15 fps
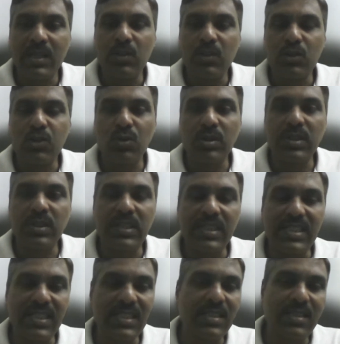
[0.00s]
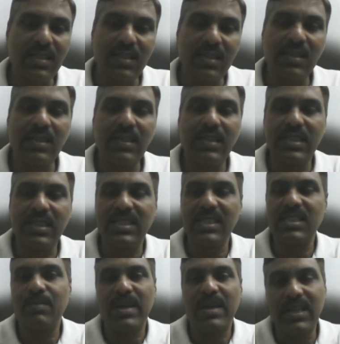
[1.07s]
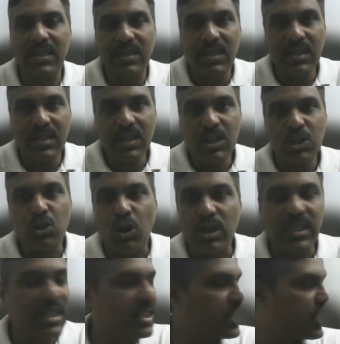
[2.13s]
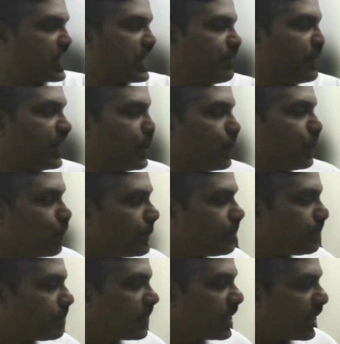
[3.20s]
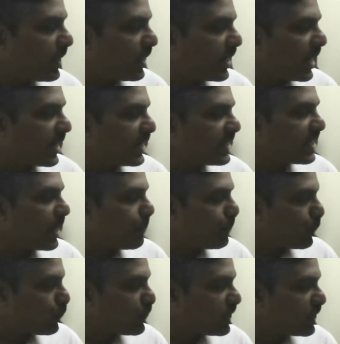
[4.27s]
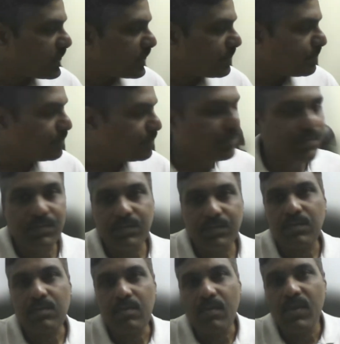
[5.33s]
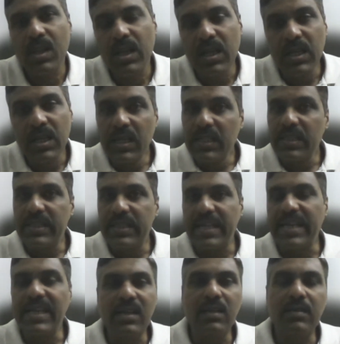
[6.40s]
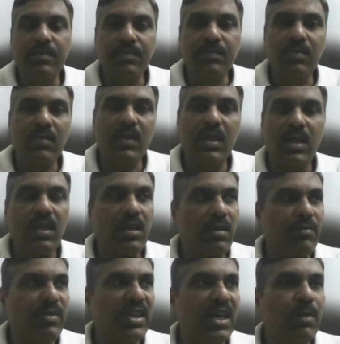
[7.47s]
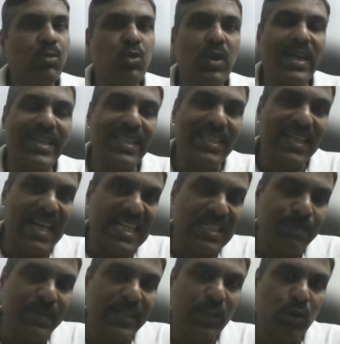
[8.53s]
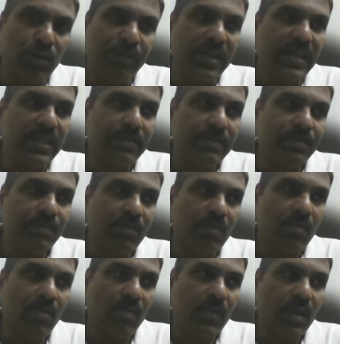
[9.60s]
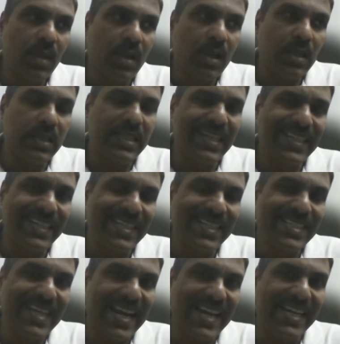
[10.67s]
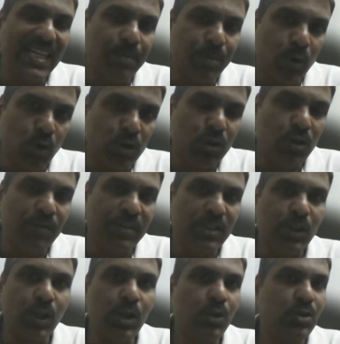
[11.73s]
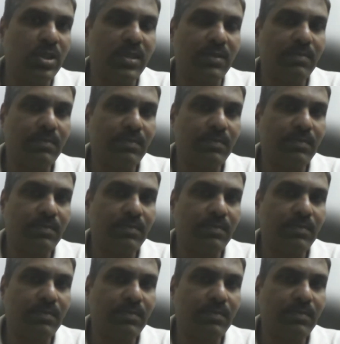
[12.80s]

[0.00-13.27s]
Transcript: So this is my short discussion with you regarding the approaches. Then we come to another aspect of it, the design approach of a solution.